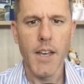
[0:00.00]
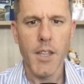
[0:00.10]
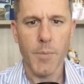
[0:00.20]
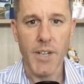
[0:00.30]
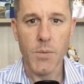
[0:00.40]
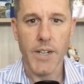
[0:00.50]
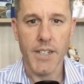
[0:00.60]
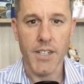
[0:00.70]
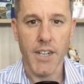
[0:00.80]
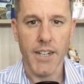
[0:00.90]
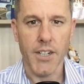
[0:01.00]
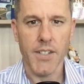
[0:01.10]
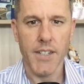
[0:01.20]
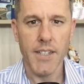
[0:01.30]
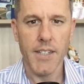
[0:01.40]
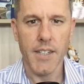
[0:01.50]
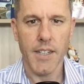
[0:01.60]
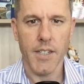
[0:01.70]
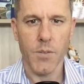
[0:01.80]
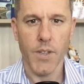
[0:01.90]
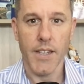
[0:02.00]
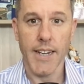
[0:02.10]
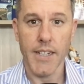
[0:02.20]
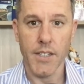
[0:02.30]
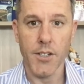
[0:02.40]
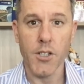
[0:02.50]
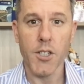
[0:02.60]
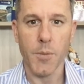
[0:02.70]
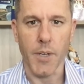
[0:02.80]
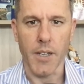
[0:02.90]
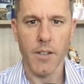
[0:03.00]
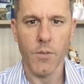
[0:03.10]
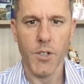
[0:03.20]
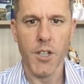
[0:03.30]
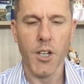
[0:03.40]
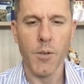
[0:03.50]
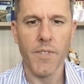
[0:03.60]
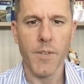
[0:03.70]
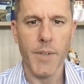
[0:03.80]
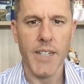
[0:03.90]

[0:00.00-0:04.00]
The best way to diagnose this is with nasal endoscopy, which can often be